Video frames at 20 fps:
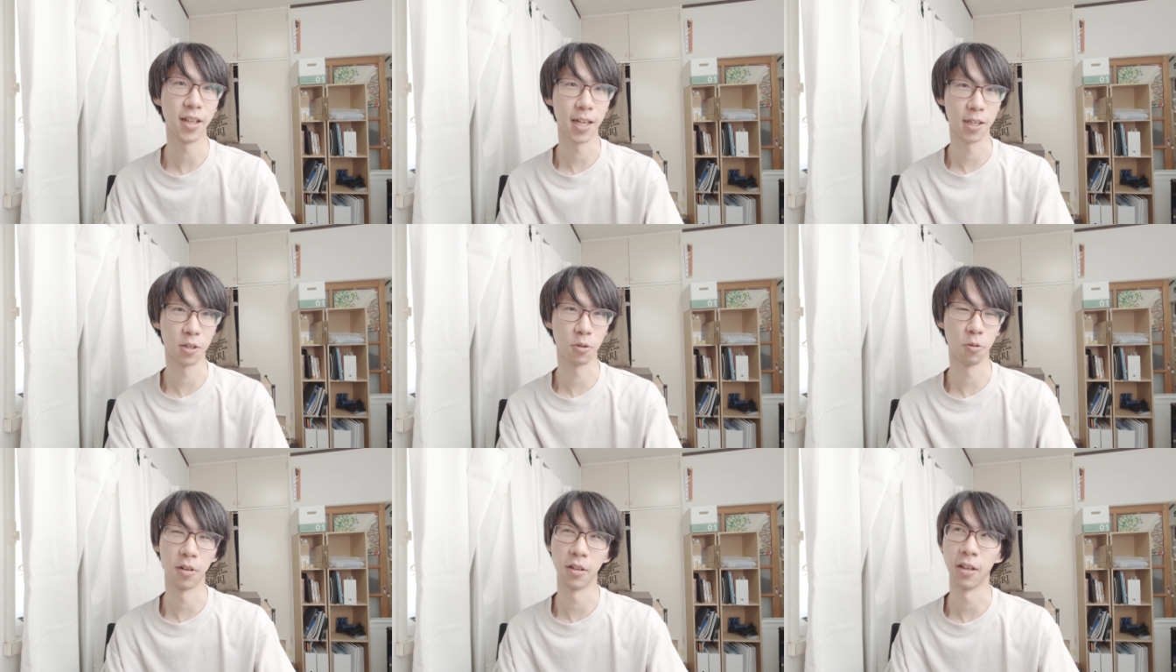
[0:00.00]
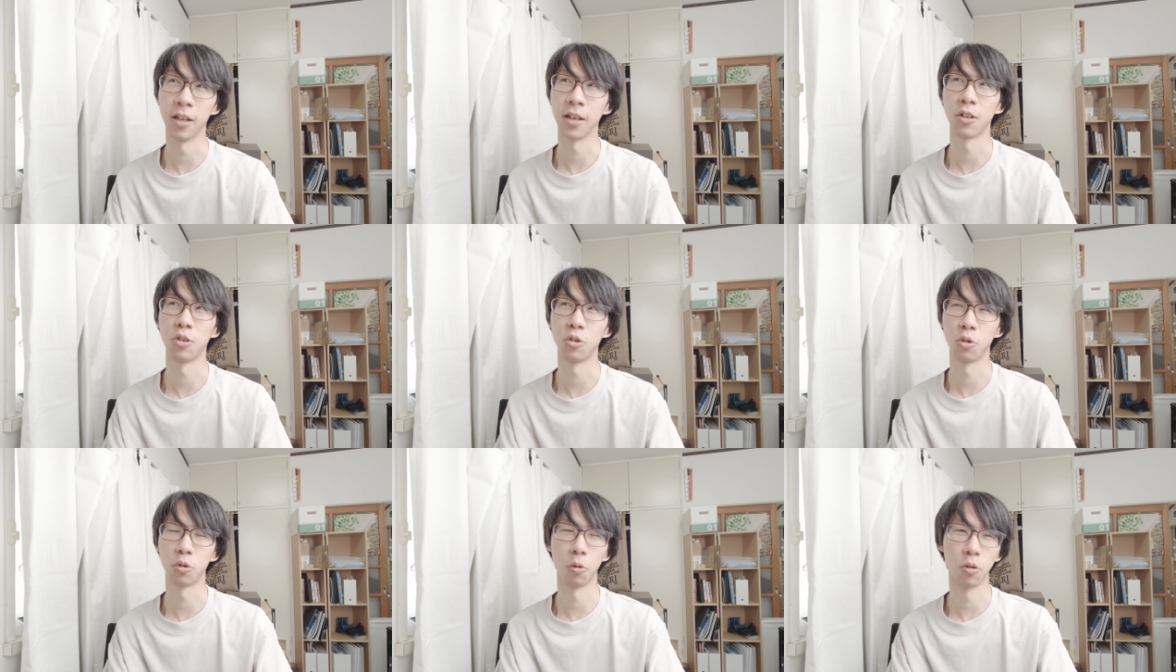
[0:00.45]
that sort of
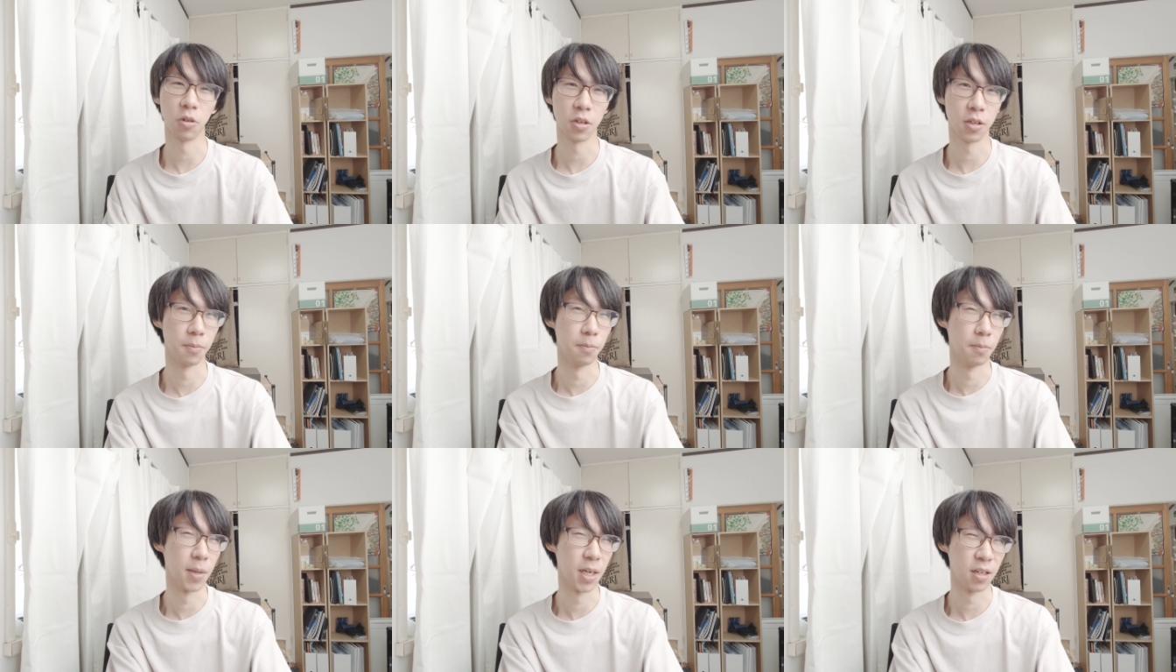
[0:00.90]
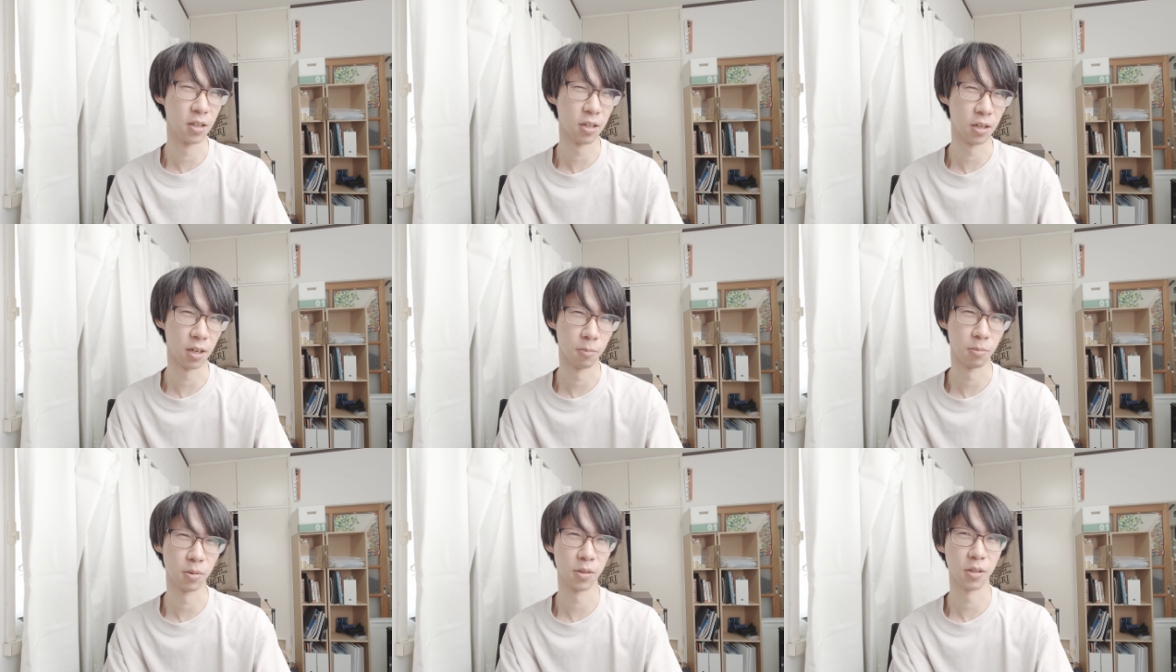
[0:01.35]
like short to
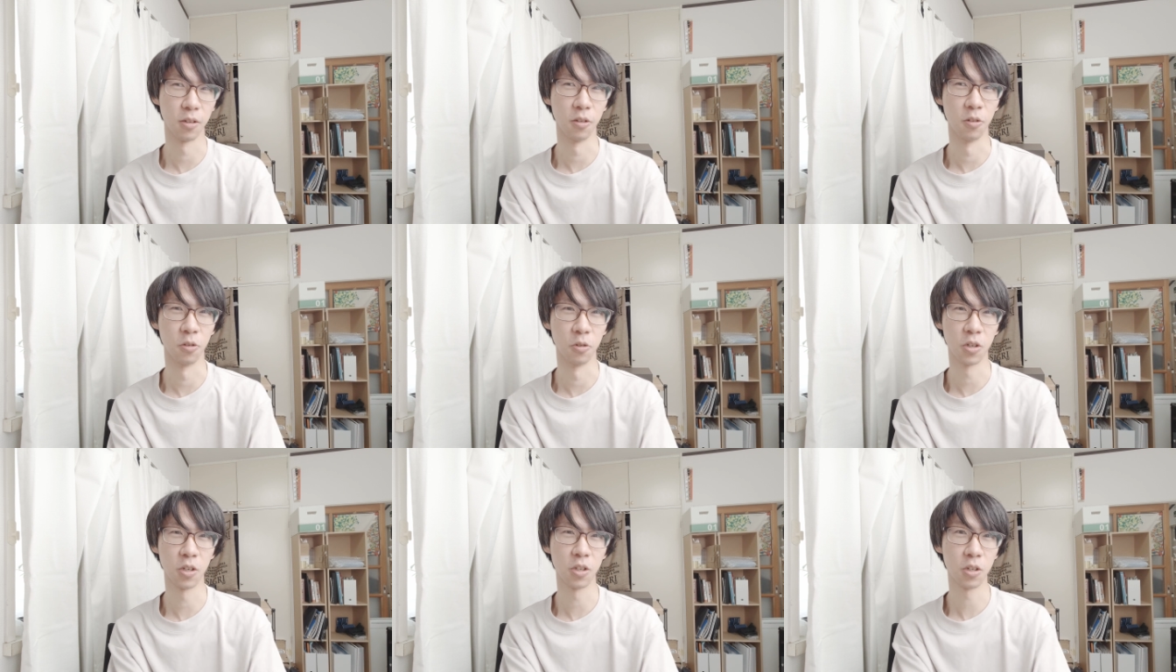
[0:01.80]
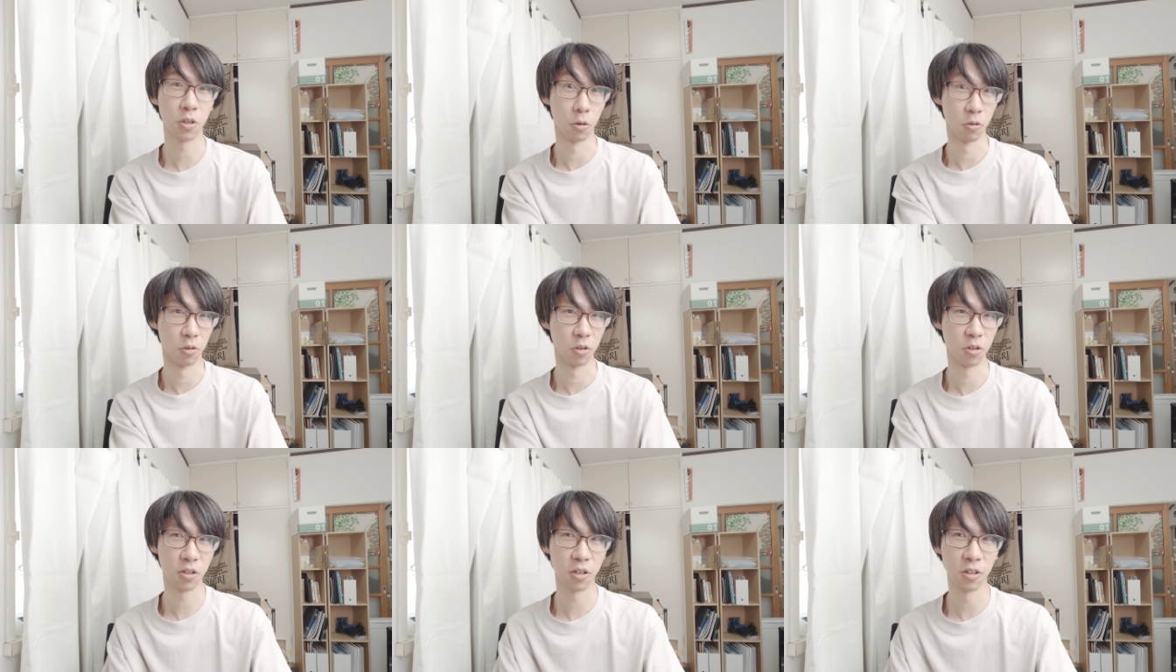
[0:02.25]
mid-term solution,
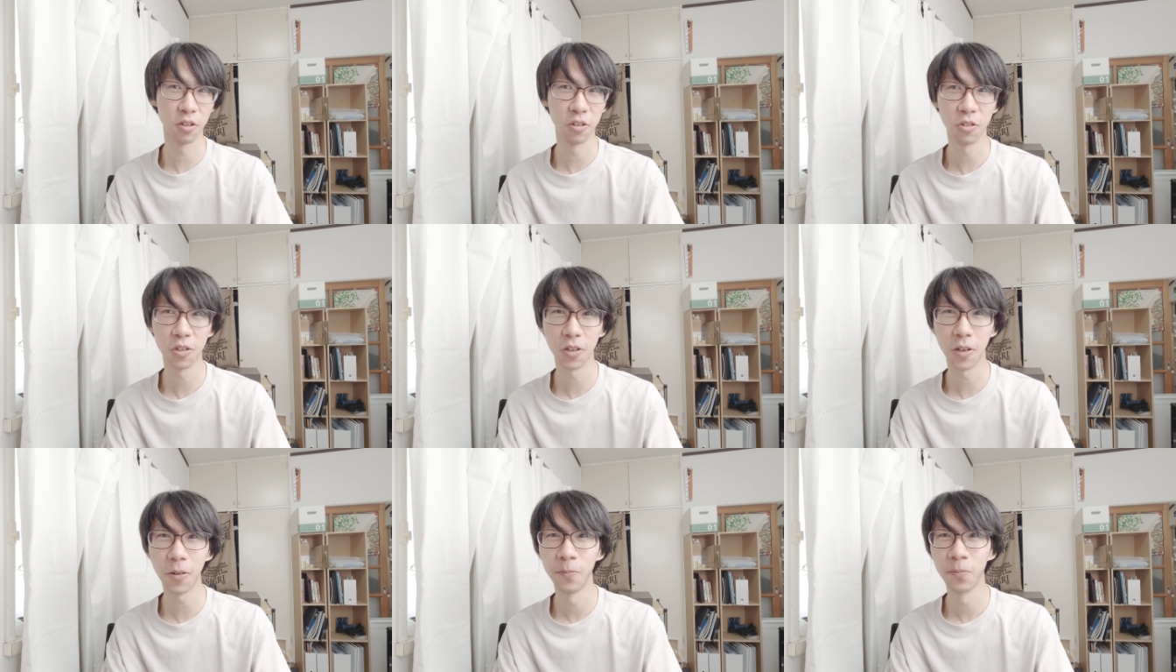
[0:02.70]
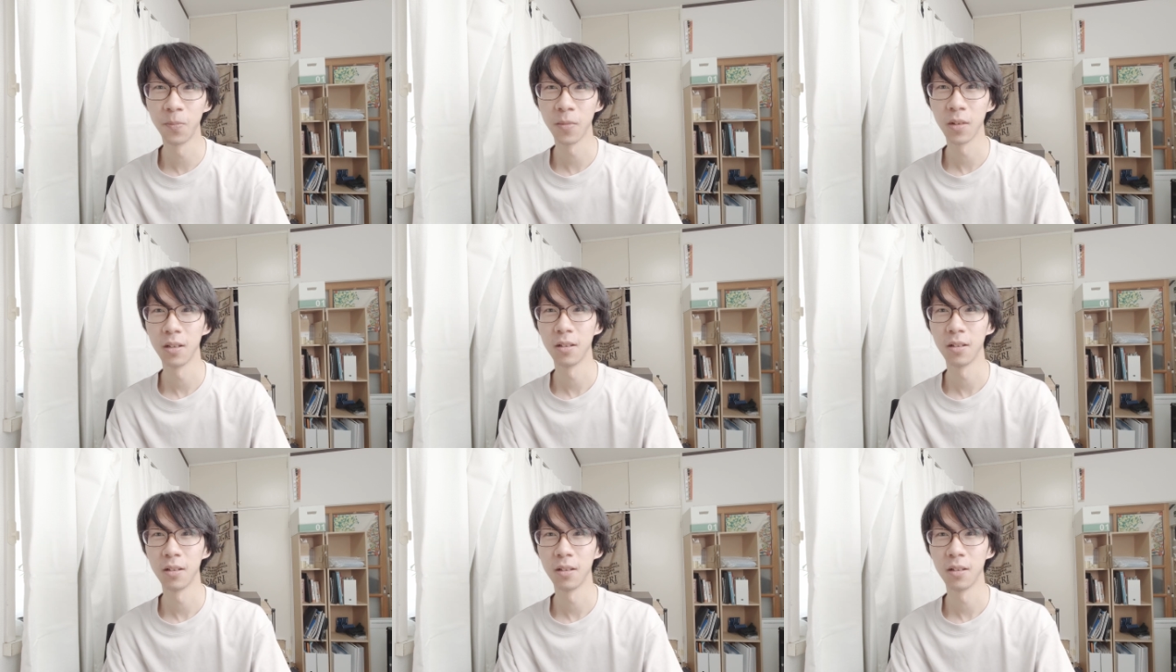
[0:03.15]
storage solution.